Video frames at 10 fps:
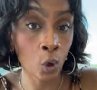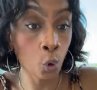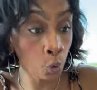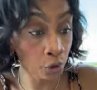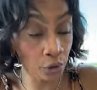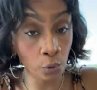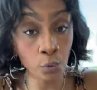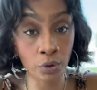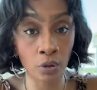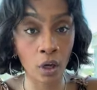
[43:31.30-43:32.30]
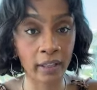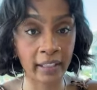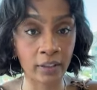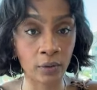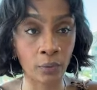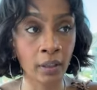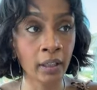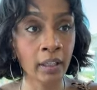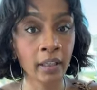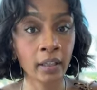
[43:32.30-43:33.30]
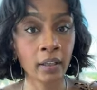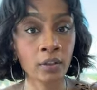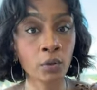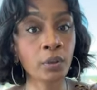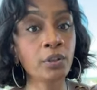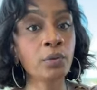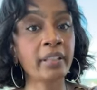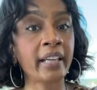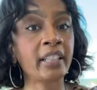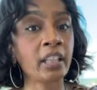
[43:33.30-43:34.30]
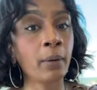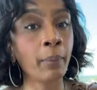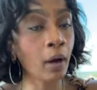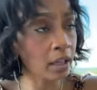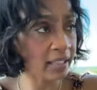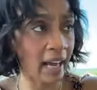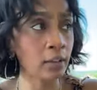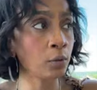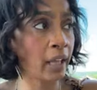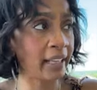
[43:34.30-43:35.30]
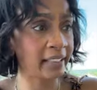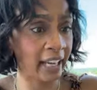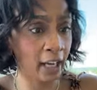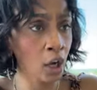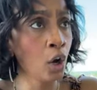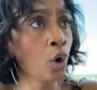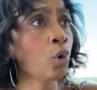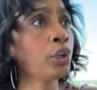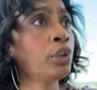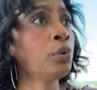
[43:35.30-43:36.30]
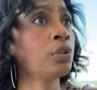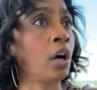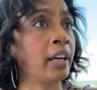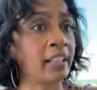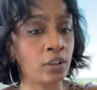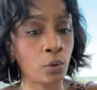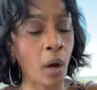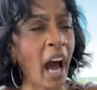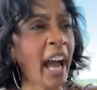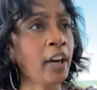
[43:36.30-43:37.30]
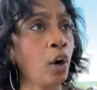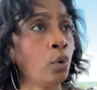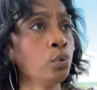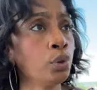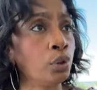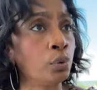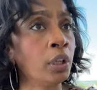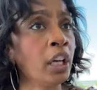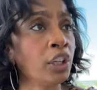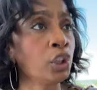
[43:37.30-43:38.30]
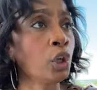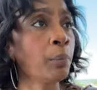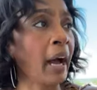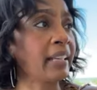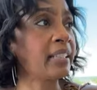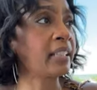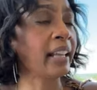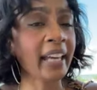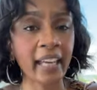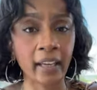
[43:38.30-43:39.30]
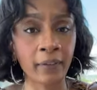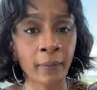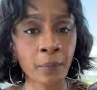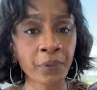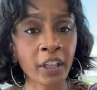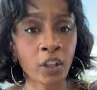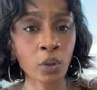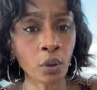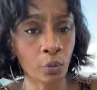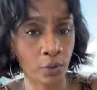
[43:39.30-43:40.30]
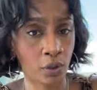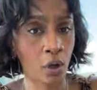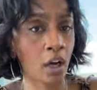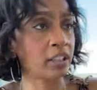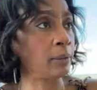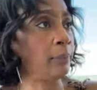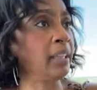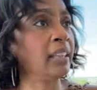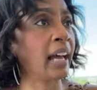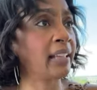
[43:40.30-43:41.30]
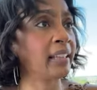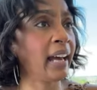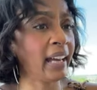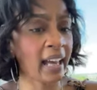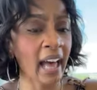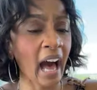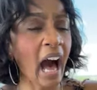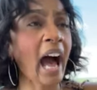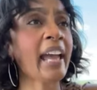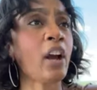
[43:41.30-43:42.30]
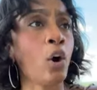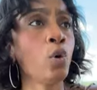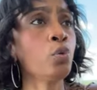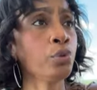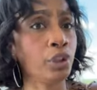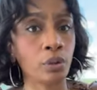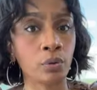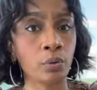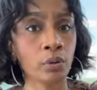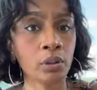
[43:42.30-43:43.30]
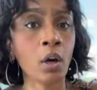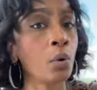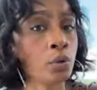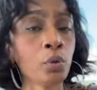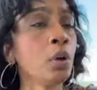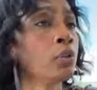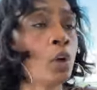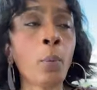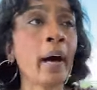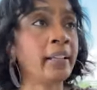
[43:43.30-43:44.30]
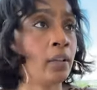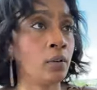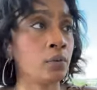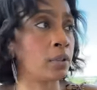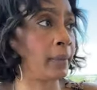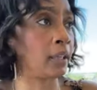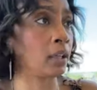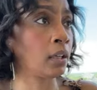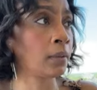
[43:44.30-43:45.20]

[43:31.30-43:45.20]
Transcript: Who are you talking to? As soon as you say to your boss, I don't like that, who are you talking to? I own you. You're my slave. You don't talk to me like that. I own you. No, you don't. Nobody owns me.